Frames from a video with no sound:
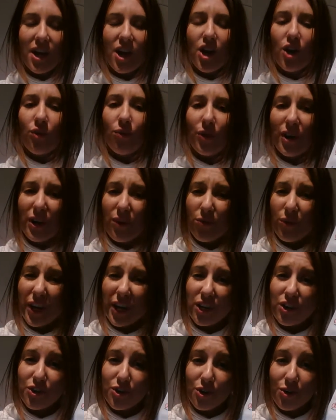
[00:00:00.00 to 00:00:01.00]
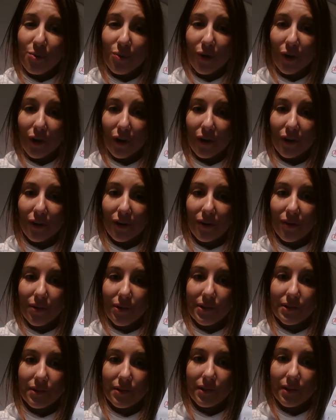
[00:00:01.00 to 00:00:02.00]
Reread your work.
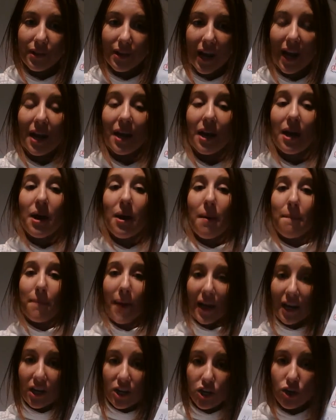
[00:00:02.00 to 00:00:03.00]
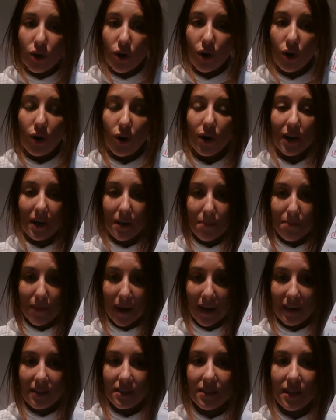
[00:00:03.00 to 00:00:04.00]
Okay? Make sure it
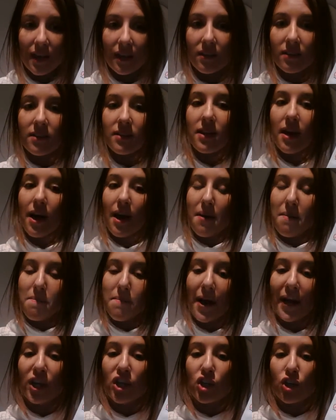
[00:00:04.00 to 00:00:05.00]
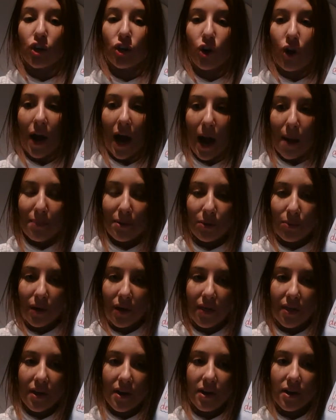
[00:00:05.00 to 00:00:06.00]
makes sense and make sure you're happy
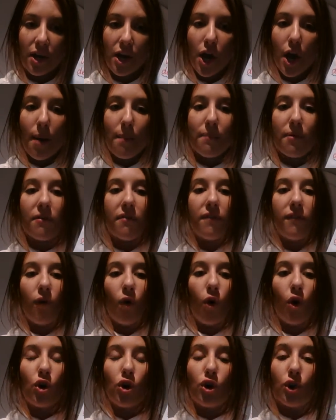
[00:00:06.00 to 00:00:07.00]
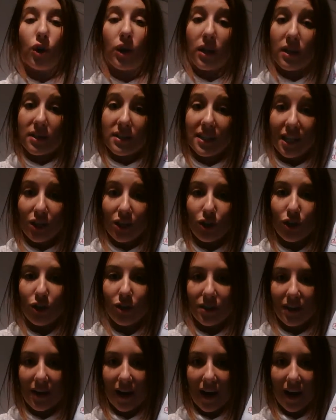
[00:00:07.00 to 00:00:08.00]
with it before you continue
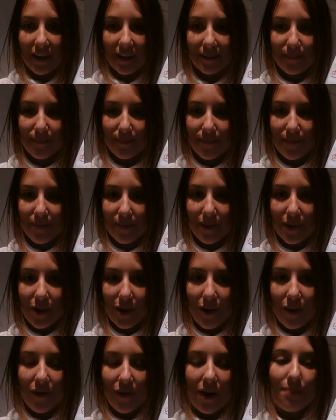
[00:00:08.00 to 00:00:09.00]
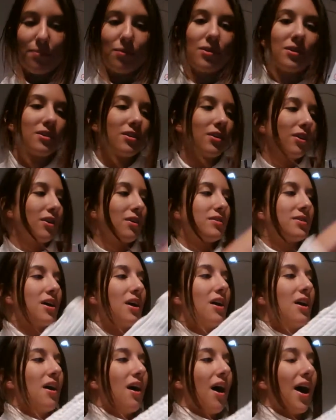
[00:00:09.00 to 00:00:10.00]
today. All right, boys and girls,
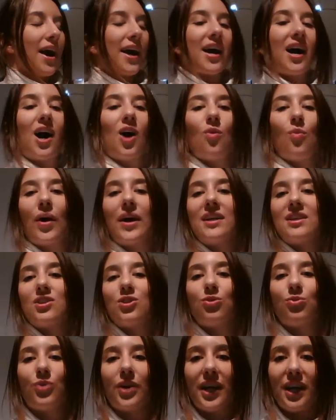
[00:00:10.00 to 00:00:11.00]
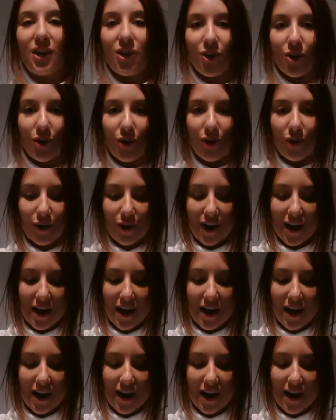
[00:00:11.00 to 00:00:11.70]
I can't wait to read your